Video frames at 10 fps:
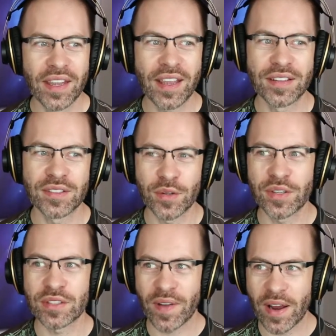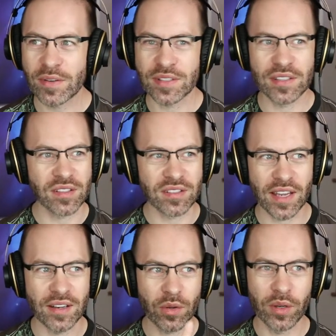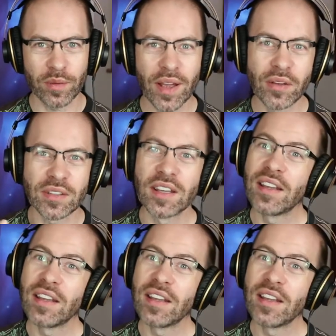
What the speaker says: And so this virus is just kind of going around.